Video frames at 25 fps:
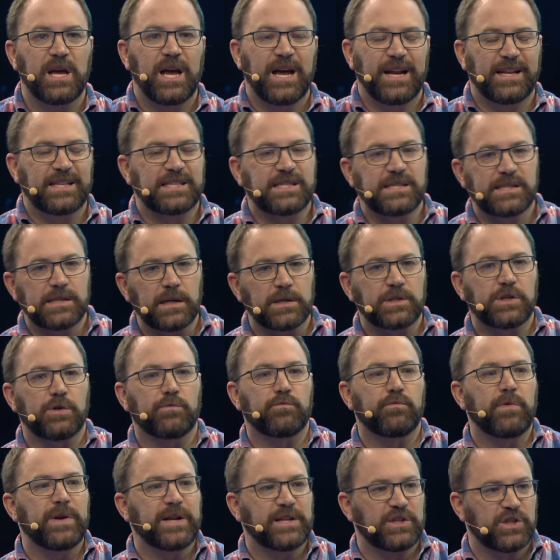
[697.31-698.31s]
And it's such a
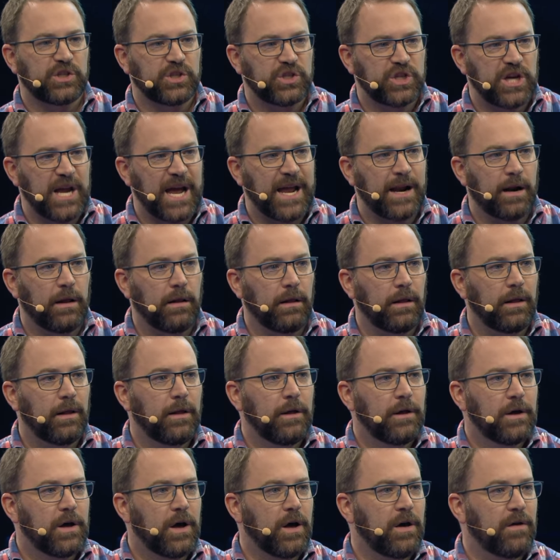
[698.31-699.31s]
rich channel
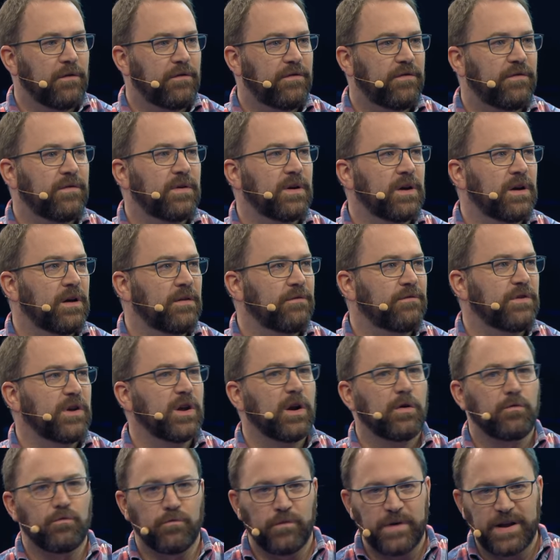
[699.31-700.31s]
of, of you
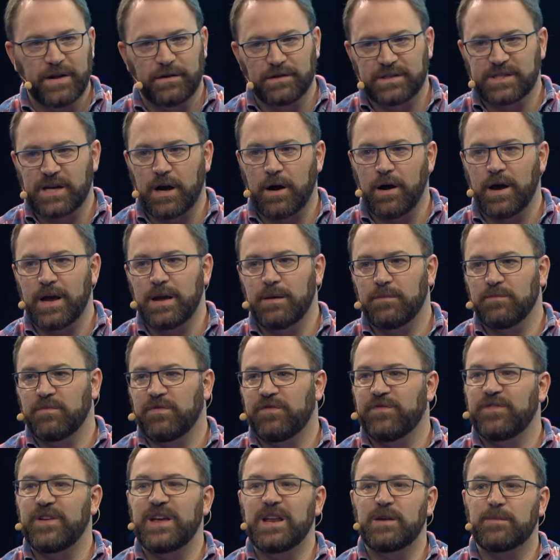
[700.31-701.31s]
know, real-time
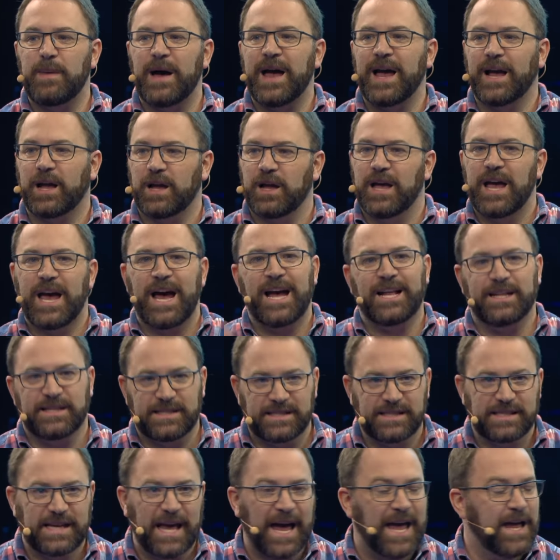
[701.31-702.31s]
feedback at
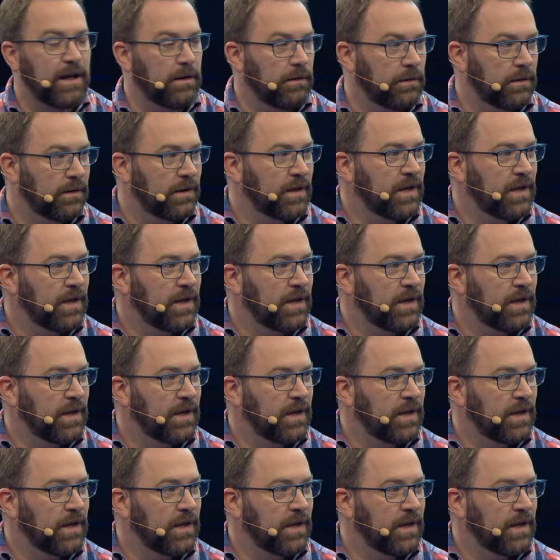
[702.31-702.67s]
scale.